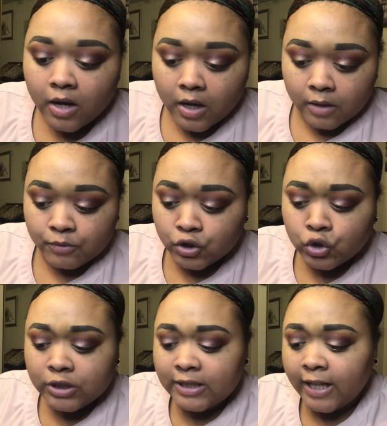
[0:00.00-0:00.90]
I'm just
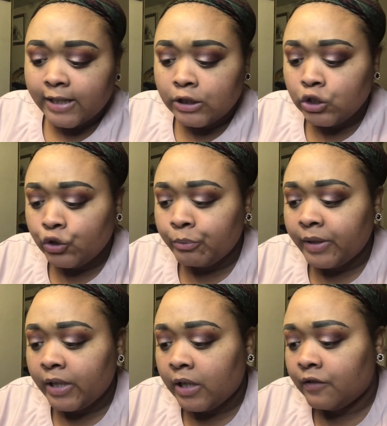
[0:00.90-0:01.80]
going to take a little bit
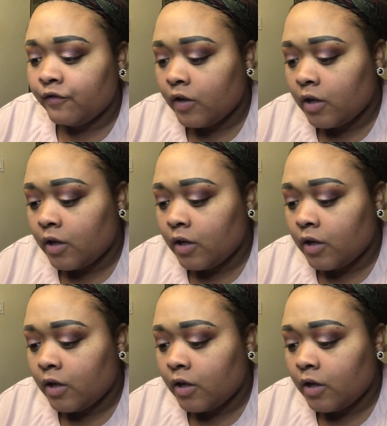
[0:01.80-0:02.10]
of